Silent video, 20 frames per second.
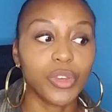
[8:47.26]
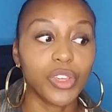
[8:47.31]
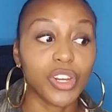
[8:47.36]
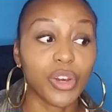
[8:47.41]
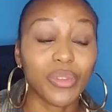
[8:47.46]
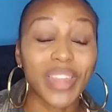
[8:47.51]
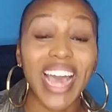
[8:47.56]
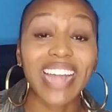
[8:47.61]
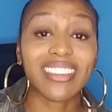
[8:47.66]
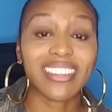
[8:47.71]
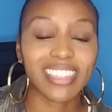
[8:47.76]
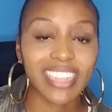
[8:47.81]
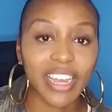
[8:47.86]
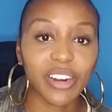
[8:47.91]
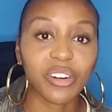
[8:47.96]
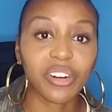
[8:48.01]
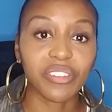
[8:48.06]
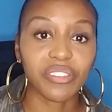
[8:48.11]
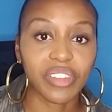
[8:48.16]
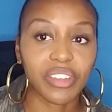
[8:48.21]
that
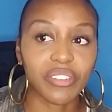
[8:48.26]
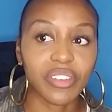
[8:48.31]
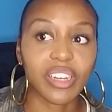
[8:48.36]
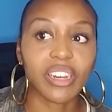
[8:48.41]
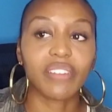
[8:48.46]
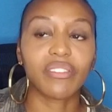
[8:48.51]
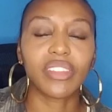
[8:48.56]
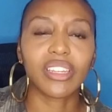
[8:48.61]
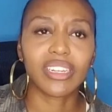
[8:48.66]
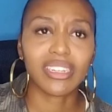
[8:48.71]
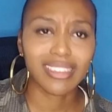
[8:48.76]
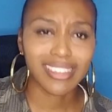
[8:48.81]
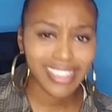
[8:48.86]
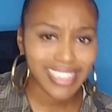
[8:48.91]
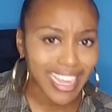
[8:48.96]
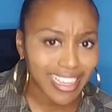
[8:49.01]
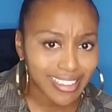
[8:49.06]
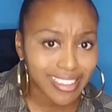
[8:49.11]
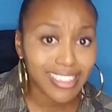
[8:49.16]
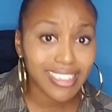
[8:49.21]
standard of living of the
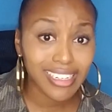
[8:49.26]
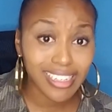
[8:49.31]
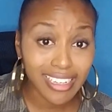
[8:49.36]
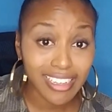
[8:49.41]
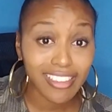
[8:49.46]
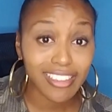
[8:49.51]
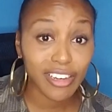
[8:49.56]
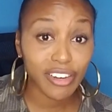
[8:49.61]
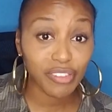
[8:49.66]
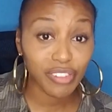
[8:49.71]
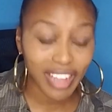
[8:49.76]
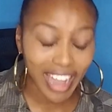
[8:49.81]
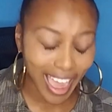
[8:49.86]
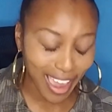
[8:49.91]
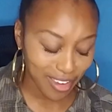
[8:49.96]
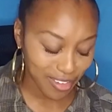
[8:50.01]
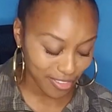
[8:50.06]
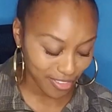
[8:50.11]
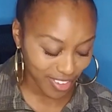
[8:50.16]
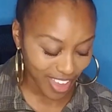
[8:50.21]
necessities of
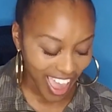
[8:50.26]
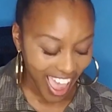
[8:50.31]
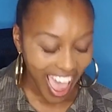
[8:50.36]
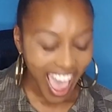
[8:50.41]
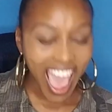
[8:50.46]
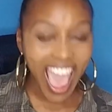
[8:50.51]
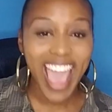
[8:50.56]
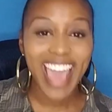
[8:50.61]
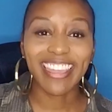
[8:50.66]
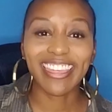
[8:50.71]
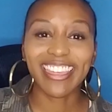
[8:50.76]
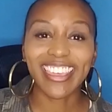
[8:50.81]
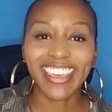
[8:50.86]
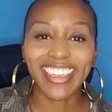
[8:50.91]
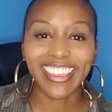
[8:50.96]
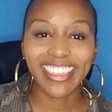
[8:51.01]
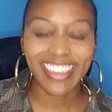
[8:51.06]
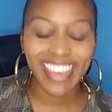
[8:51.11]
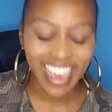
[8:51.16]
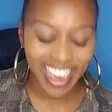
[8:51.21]
life. And
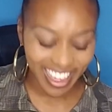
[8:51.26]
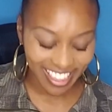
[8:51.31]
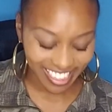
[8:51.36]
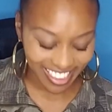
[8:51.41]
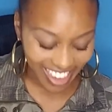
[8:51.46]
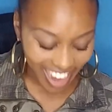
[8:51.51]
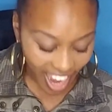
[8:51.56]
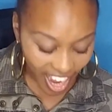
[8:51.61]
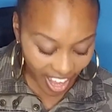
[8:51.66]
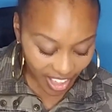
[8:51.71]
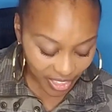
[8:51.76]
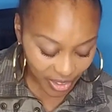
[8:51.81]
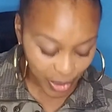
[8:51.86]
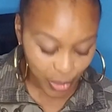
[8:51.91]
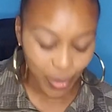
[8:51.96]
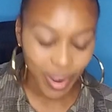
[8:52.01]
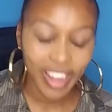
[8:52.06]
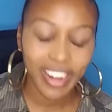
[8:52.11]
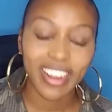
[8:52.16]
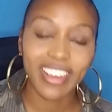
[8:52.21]
then the other
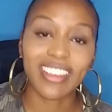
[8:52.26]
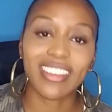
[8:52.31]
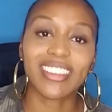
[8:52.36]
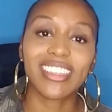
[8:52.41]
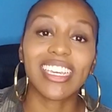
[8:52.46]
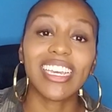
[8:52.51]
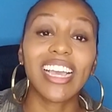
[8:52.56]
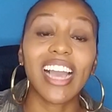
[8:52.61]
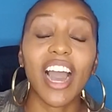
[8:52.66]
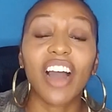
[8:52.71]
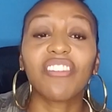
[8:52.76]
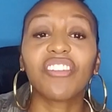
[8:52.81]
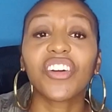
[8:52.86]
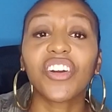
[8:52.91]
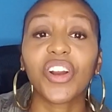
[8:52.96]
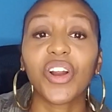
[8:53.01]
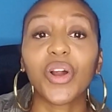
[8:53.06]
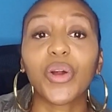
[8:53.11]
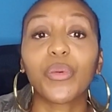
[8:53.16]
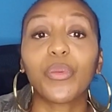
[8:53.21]
one is he covered
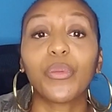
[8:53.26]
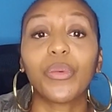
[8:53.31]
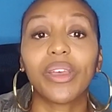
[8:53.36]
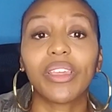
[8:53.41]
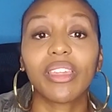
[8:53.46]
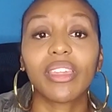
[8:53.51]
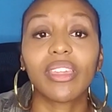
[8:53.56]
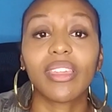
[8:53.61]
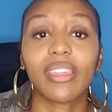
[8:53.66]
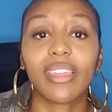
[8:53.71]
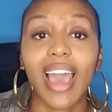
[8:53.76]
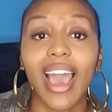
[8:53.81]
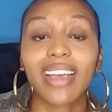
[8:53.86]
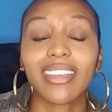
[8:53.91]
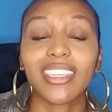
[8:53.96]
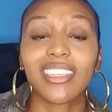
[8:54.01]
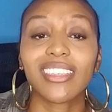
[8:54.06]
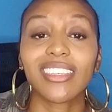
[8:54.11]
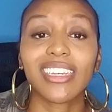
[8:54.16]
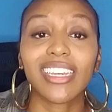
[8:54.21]
her with
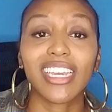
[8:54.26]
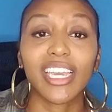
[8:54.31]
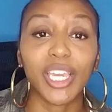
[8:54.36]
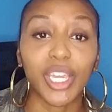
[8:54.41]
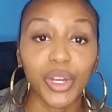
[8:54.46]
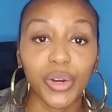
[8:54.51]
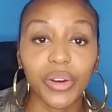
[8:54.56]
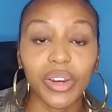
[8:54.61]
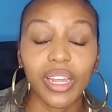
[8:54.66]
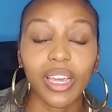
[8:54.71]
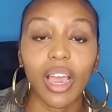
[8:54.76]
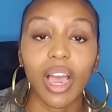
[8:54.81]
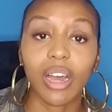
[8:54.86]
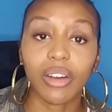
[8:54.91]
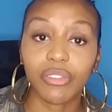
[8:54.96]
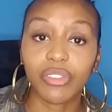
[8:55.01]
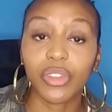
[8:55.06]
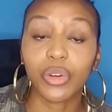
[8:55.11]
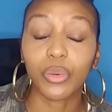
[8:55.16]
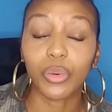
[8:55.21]
that security
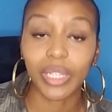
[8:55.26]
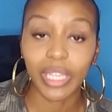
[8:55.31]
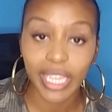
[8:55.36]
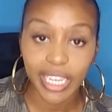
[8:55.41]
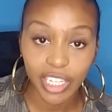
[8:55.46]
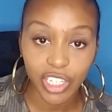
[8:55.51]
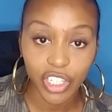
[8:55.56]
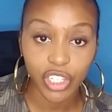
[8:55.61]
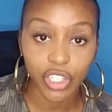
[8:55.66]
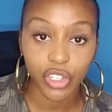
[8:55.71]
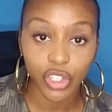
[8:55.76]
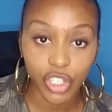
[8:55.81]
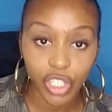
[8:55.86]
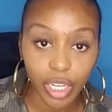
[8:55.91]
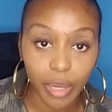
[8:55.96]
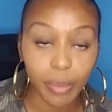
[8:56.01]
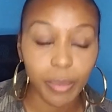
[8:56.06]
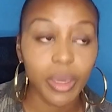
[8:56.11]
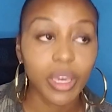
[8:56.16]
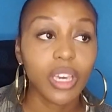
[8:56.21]
of the
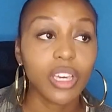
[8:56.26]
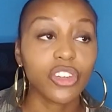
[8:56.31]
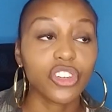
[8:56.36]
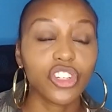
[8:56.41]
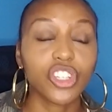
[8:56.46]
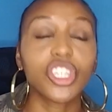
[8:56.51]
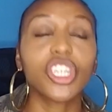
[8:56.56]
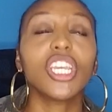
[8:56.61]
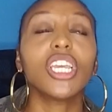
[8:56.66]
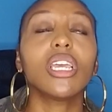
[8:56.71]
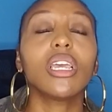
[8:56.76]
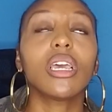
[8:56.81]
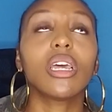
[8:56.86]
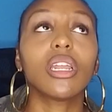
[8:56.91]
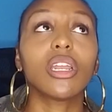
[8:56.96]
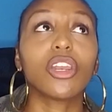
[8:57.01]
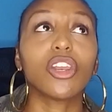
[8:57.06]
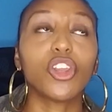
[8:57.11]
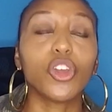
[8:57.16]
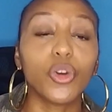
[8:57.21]
relationship. She
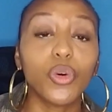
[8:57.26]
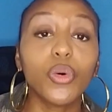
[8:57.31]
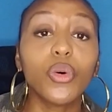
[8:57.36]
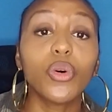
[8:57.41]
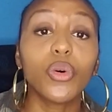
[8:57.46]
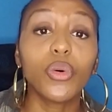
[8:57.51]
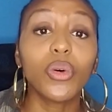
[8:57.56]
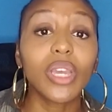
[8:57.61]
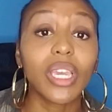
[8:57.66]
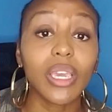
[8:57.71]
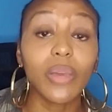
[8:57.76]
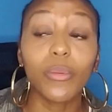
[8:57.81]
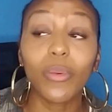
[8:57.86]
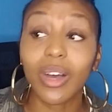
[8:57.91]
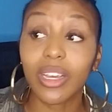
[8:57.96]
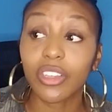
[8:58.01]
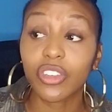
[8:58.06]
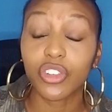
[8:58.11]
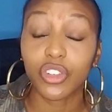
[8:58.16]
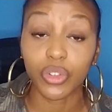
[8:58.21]
knew who he
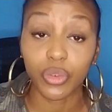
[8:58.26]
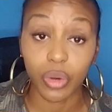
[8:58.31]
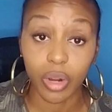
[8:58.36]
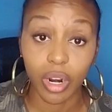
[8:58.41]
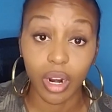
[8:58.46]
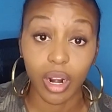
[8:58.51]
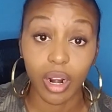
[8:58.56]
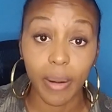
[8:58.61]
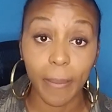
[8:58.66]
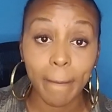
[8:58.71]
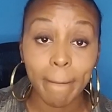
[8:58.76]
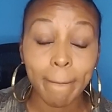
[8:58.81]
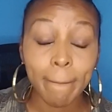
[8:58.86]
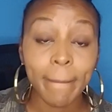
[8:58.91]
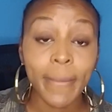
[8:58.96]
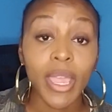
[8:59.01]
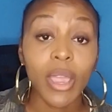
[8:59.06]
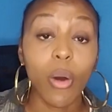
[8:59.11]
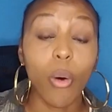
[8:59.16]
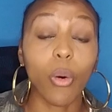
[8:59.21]
was to her,
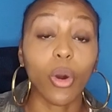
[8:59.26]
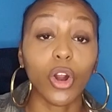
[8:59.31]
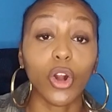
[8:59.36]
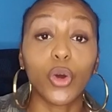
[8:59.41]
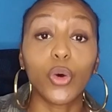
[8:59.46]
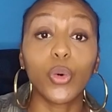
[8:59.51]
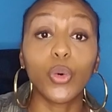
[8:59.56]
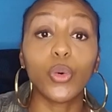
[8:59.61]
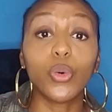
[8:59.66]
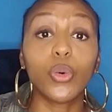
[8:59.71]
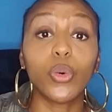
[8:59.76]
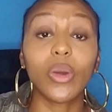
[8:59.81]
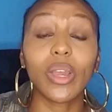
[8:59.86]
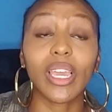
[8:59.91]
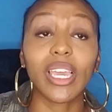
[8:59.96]
or who